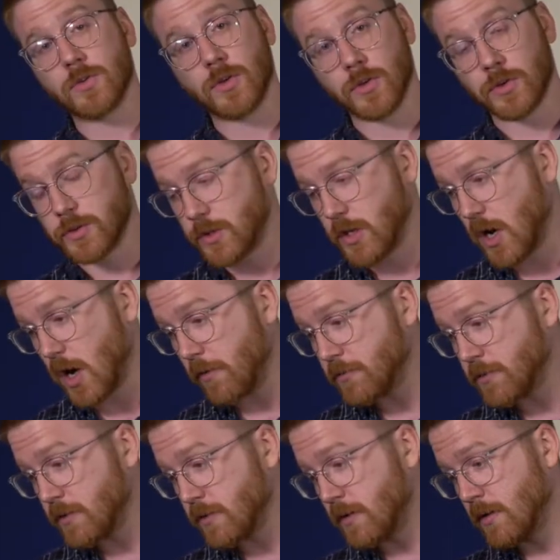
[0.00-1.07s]
or
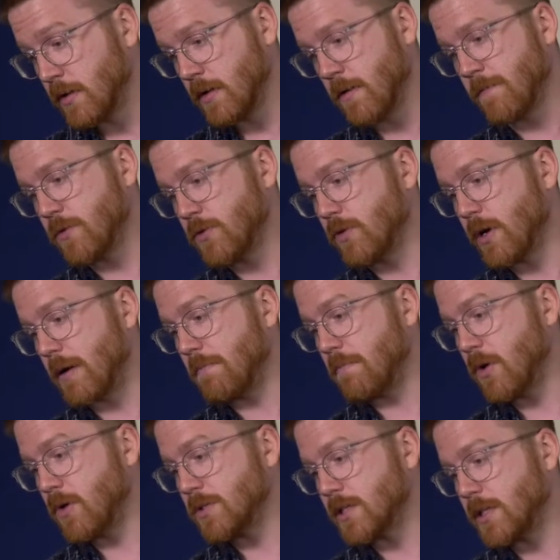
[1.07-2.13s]
soft, throughout
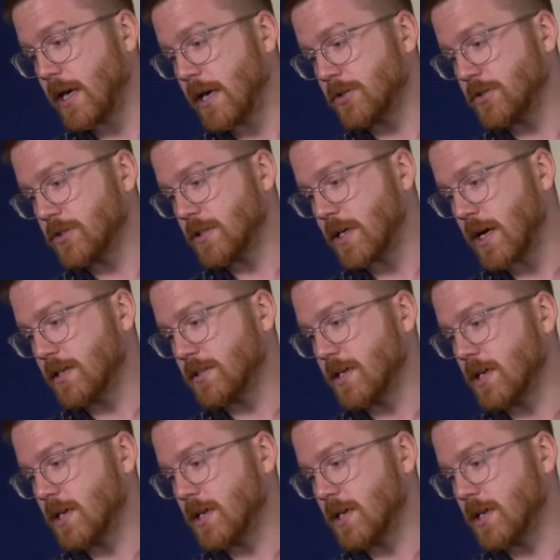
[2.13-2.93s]
most of the exercise.